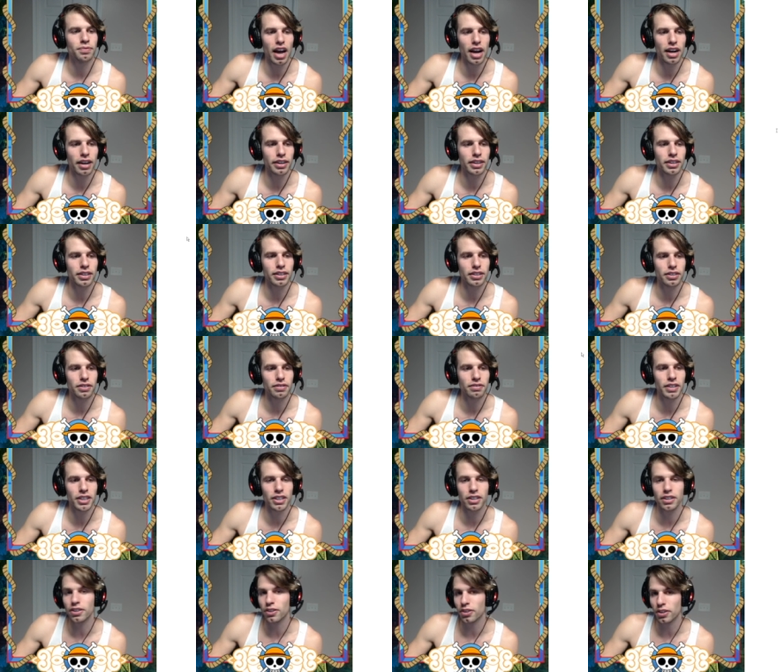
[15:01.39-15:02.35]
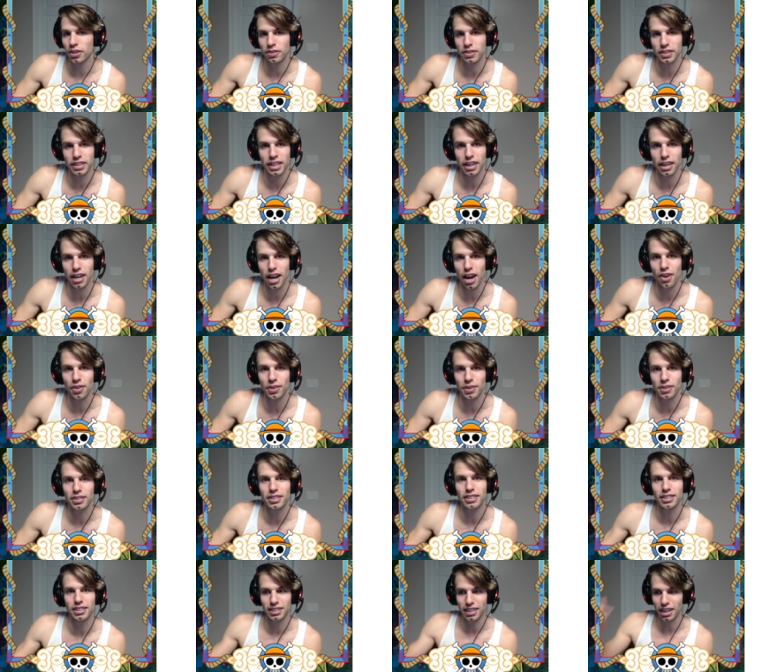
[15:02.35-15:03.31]
Very annoying with that counter.
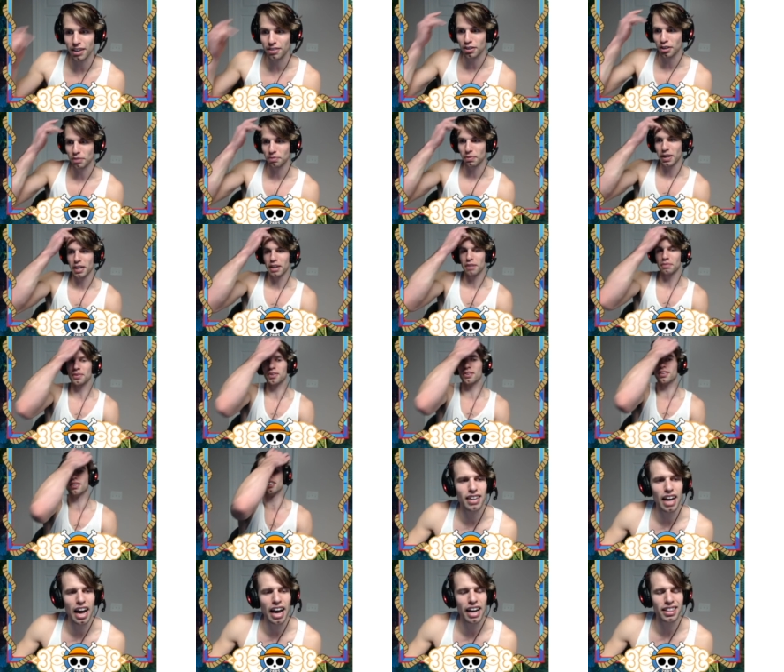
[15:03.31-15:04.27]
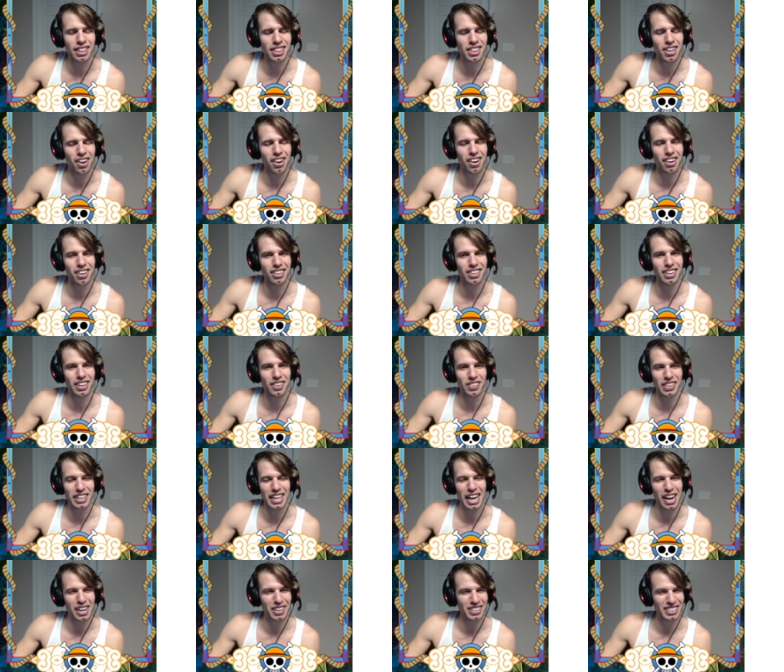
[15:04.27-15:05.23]
He's definitely playable. I thought, like,
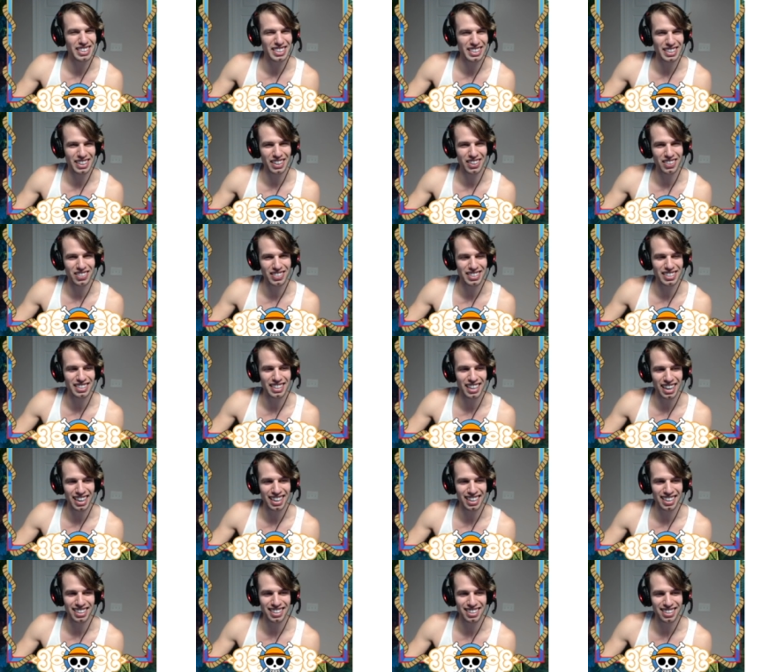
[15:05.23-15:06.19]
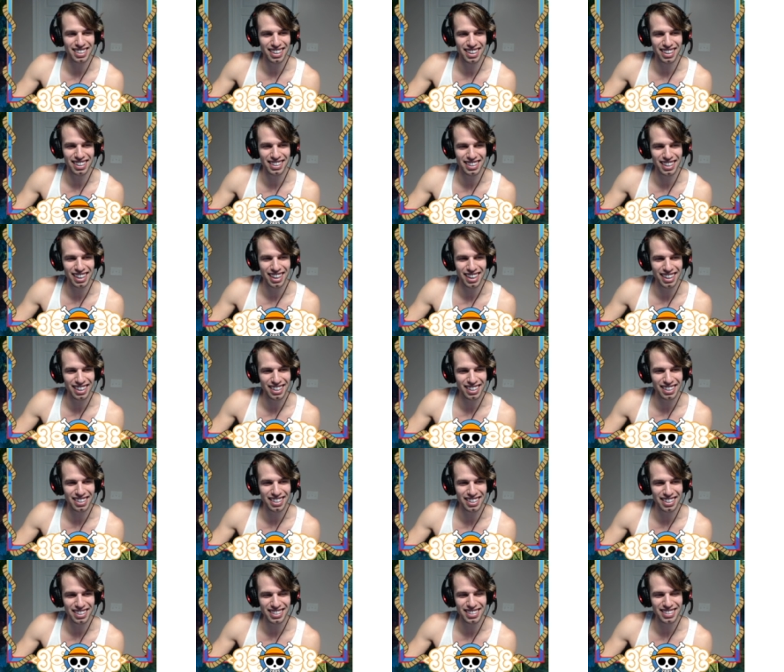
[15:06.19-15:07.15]
with how slow his Dainka Entei
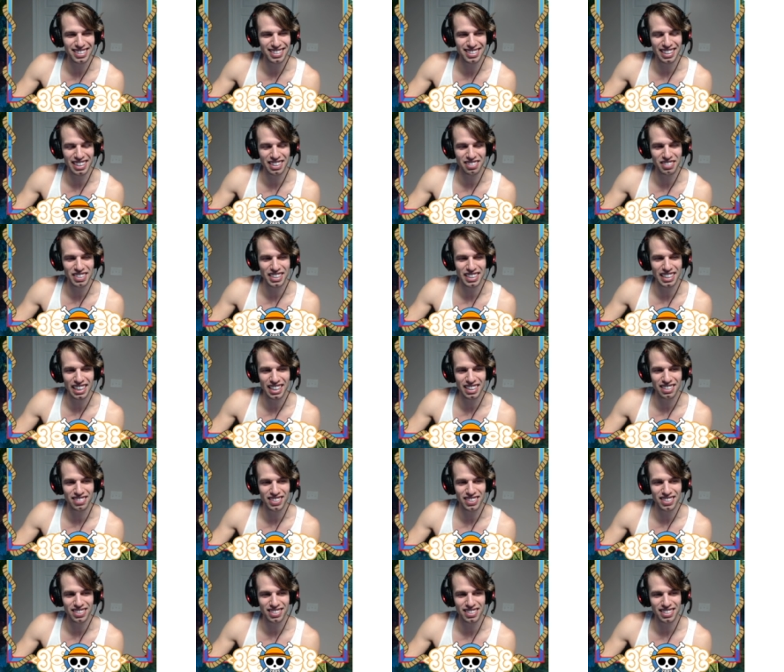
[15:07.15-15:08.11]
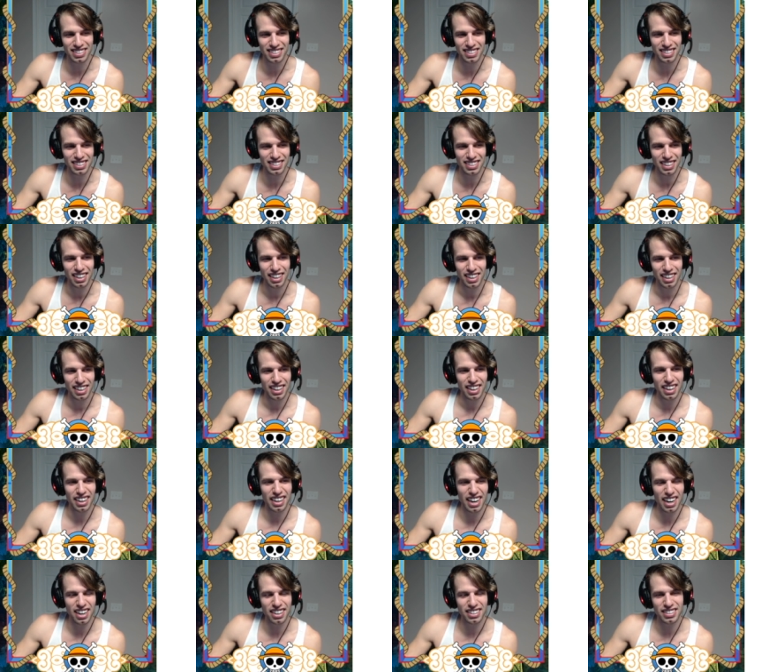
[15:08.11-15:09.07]
is, he'd be kind of useless.
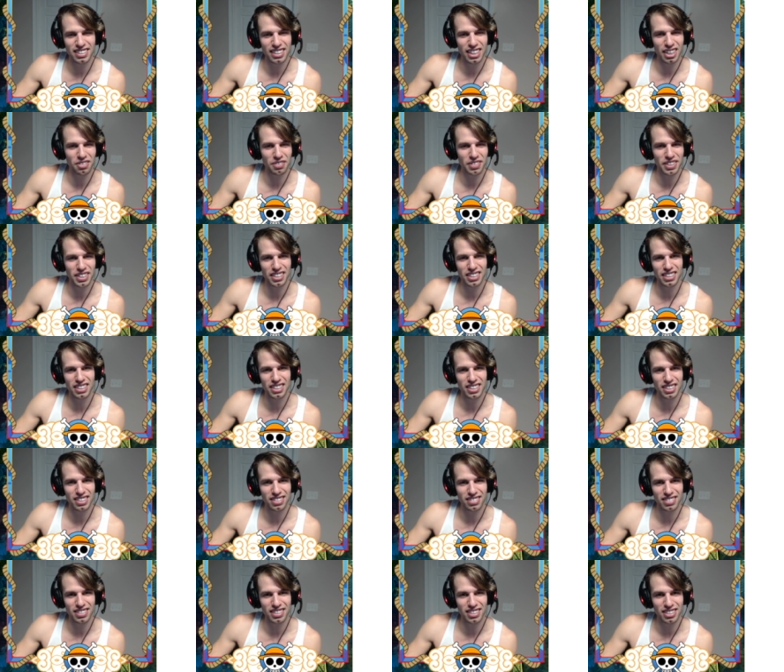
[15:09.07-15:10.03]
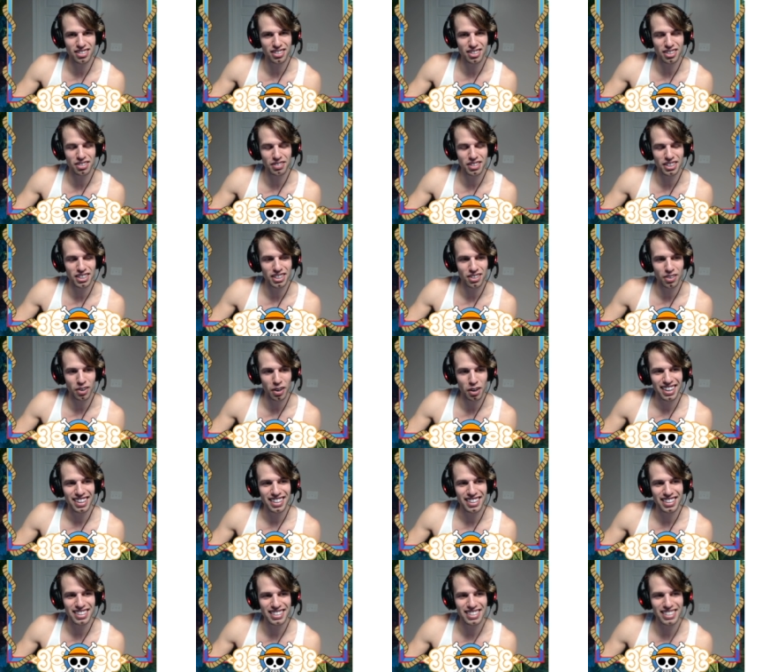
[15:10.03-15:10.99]
And honestly, that ability doesn't really do too much anyway.
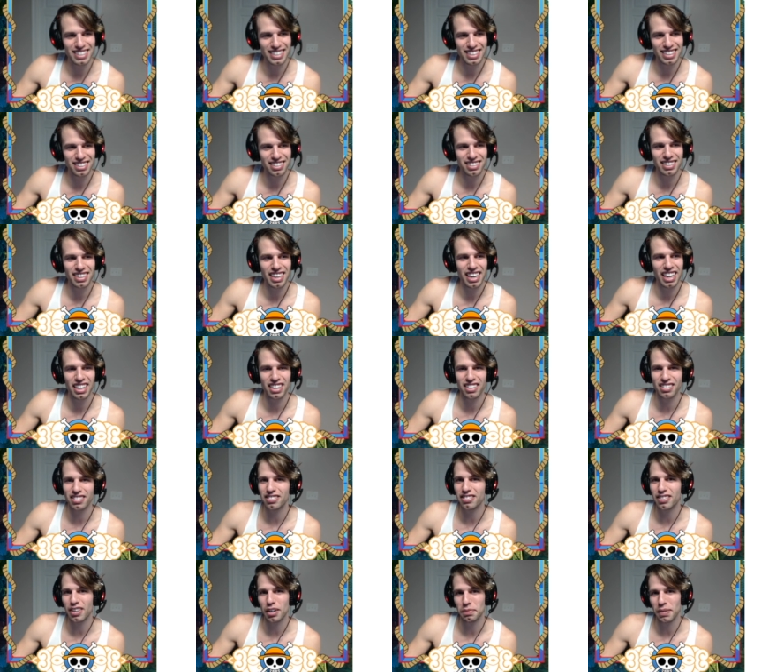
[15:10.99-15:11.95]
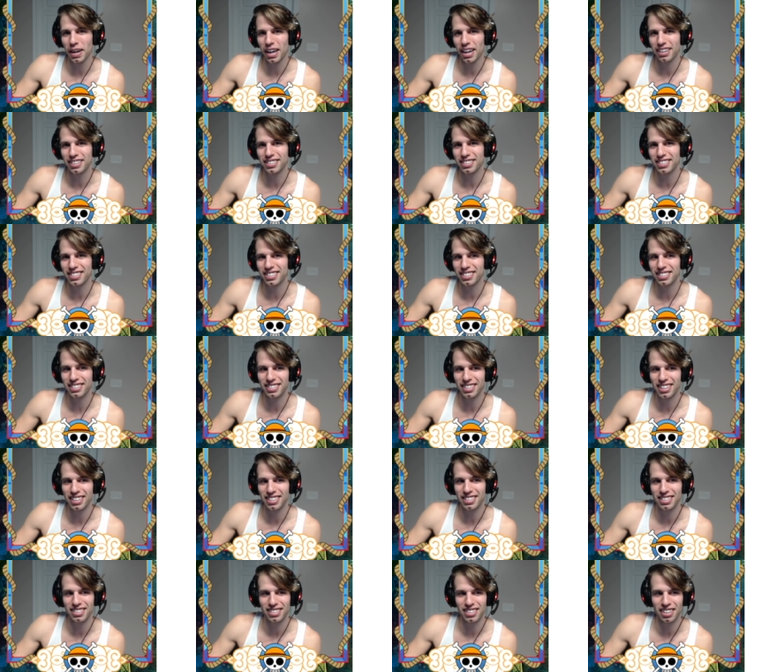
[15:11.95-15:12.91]
He's still kind of a pest
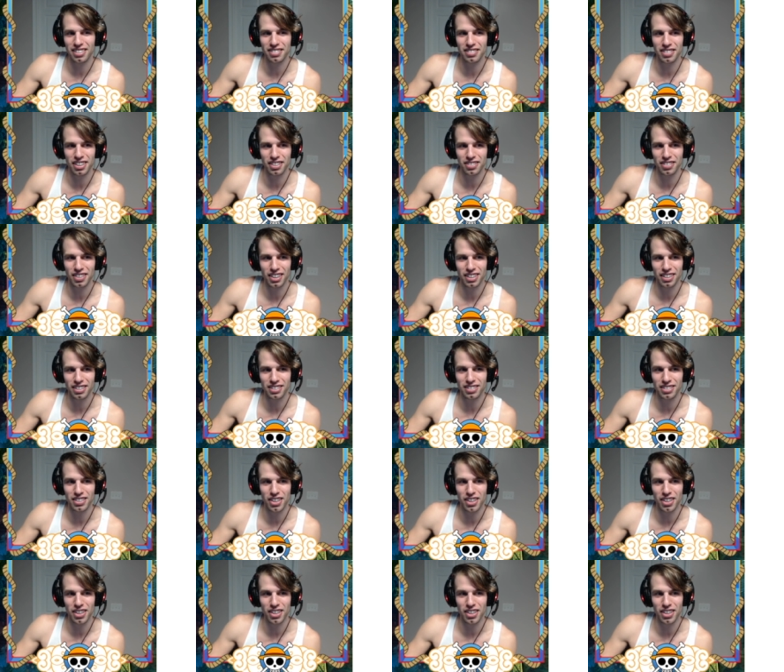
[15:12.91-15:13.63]
as a runner.